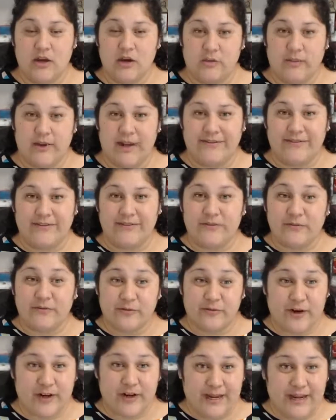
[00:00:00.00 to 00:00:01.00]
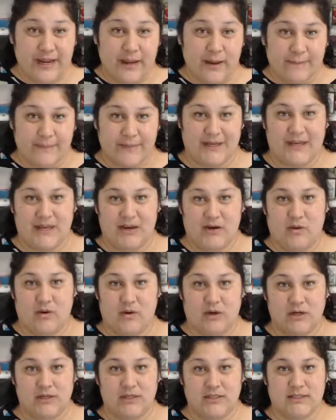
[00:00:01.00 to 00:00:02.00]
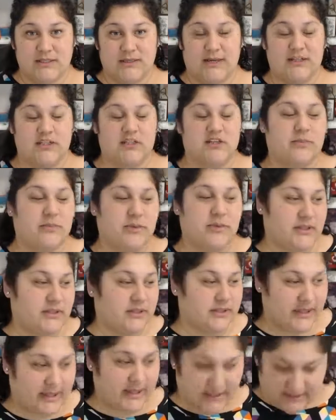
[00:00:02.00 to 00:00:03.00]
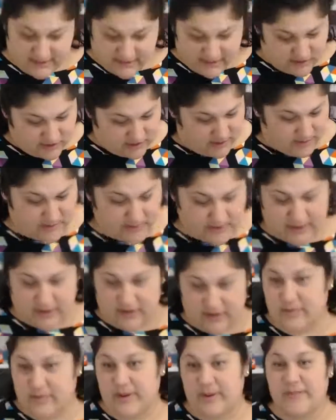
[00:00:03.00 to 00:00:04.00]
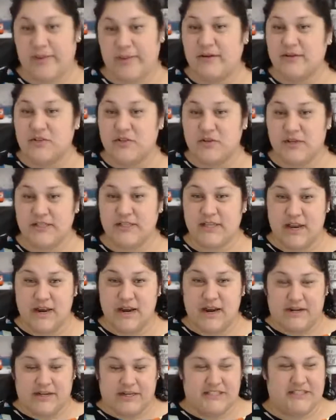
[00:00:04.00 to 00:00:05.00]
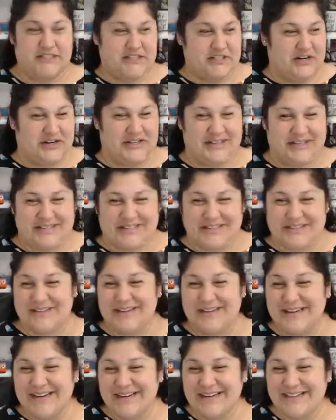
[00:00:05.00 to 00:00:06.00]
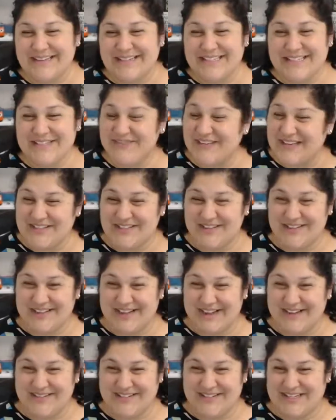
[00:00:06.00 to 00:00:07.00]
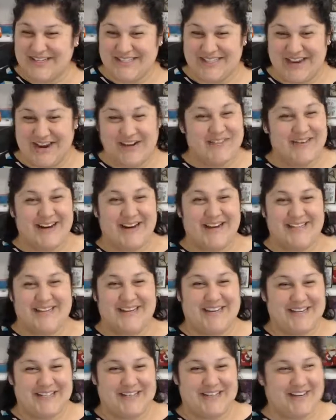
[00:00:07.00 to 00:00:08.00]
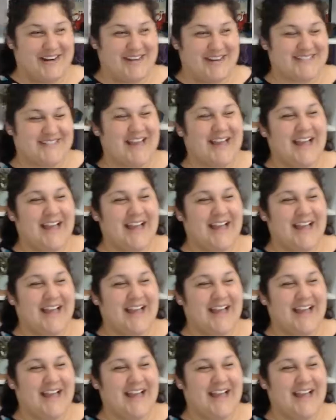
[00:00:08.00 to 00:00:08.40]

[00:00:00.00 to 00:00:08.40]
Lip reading: We have a free mini course. I should have put the link in the description here, but I was so excited. I just started this Facebook Live because I was like, oh my gosh, I got to show you guys.